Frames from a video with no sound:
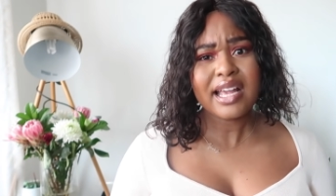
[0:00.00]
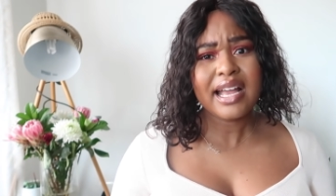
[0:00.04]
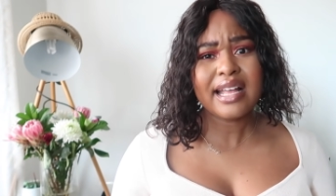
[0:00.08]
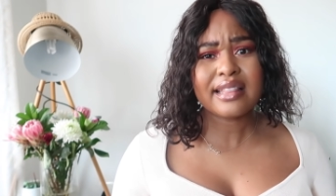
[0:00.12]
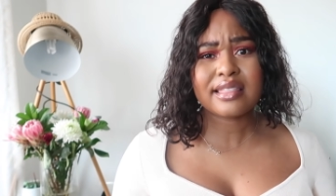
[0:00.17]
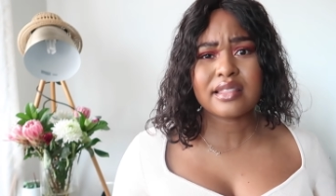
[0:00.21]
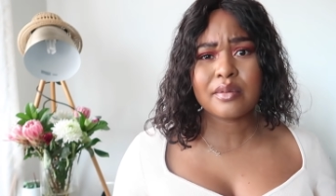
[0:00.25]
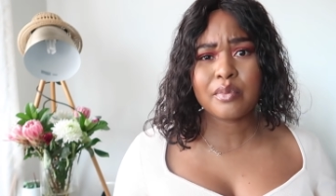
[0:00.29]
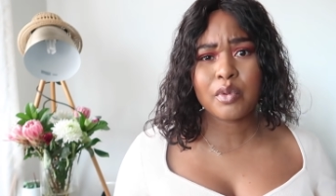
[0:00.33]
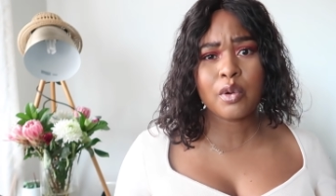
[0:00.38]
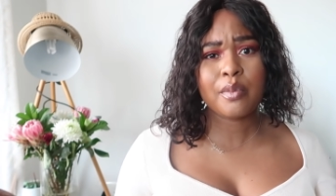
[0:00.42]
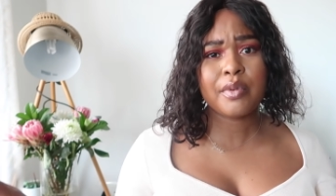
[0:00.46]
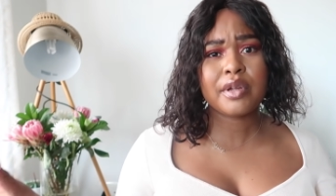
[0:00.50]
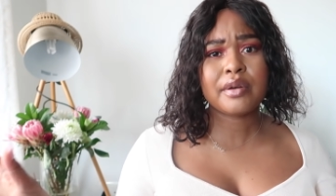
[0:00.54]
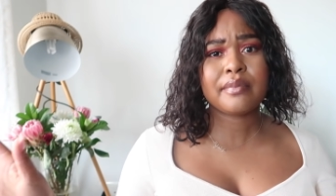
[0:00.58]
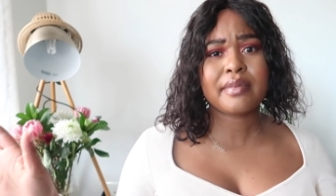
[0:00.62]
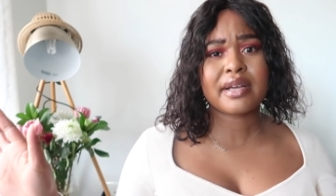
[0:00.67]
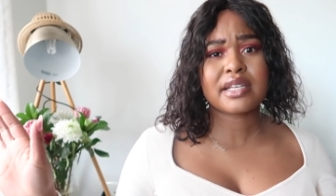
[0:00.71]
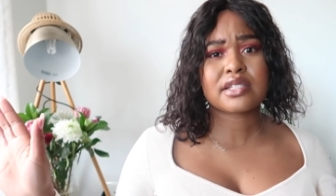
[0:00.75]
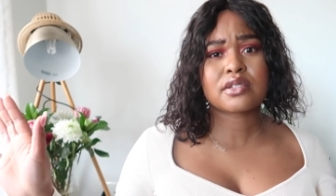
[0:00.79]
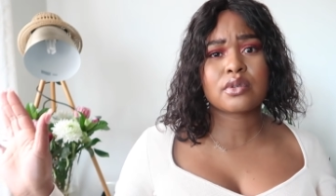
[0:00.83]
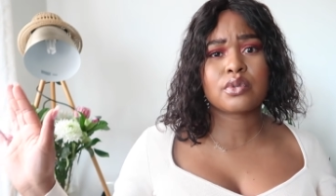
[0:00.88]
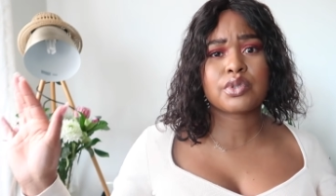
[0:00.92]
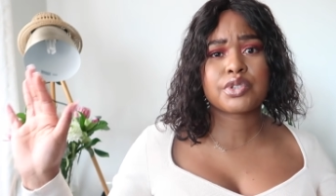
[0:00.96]
at the moment,
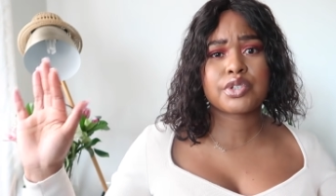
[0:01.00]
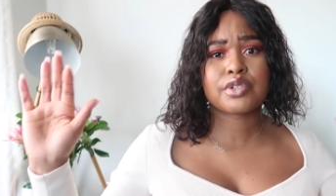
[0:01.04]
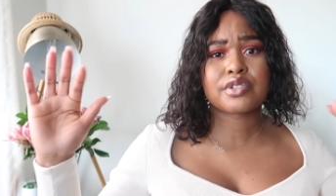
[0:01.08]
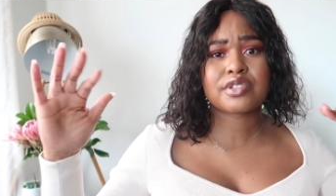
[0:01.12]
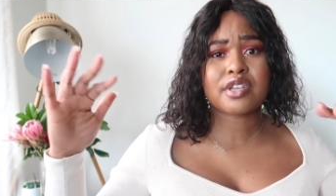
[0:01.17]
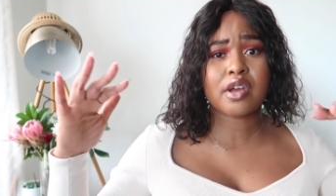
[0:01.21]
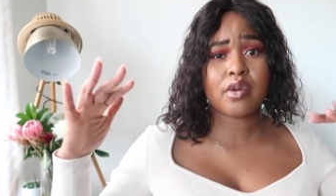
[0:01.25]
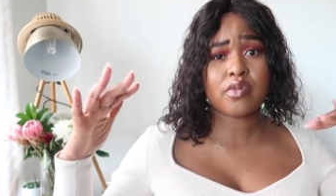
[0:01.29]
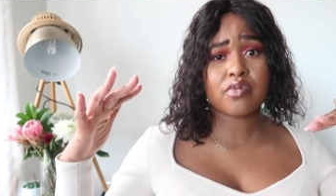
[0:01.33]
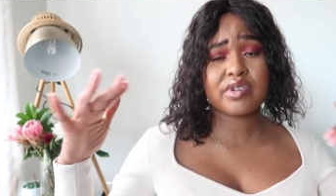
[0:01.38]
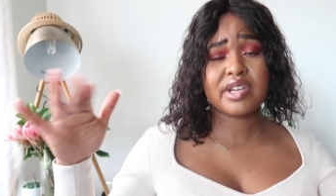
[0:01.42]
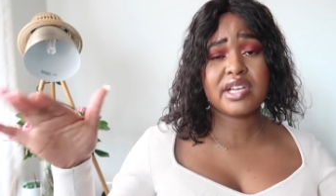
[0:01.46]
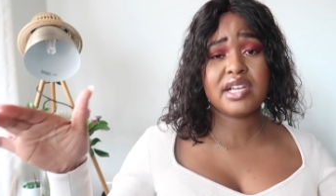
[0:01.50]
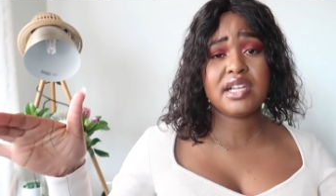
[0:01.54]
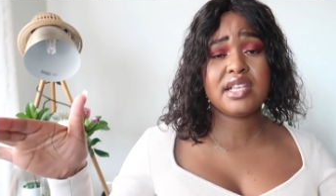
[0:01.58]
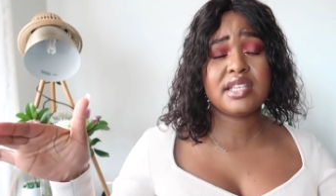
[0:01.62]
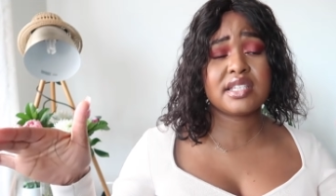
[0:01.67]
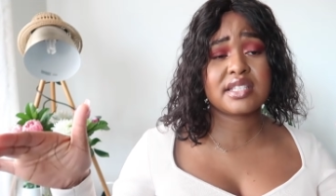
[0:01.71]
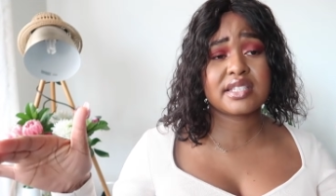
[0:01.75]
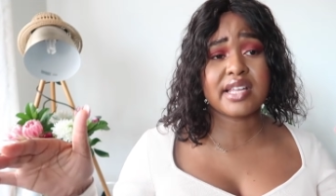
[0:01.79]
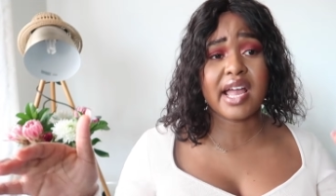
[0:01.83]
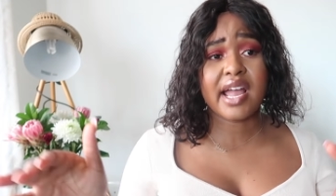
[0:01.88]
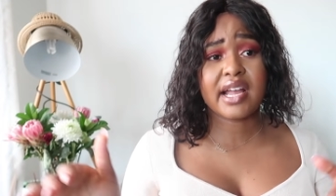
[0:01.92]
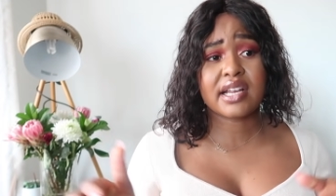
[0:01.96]
my socials are really
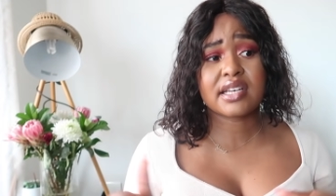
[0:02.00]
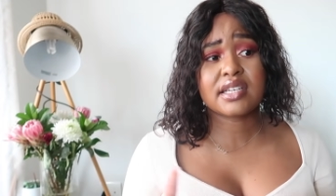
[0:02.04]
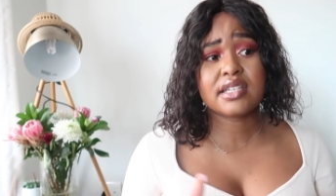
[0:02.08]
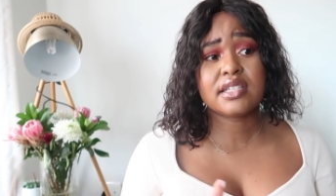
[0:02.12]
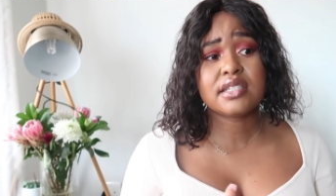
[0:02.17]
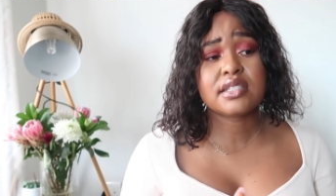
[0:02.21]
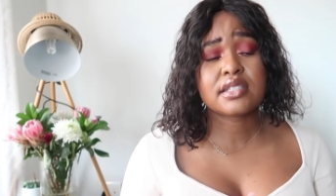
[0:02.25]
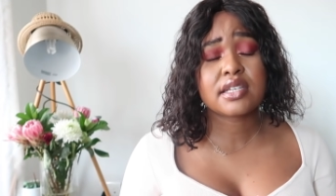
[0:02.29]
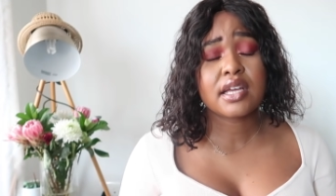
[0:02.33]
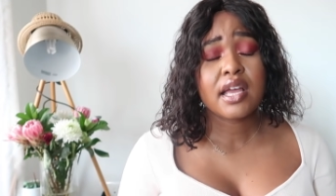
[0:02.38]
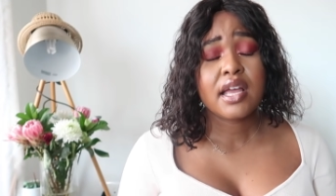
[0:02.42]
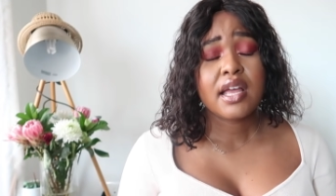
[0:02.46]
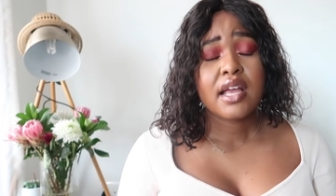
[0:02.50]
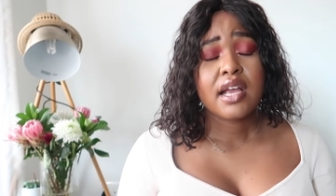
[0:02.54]
stagnant.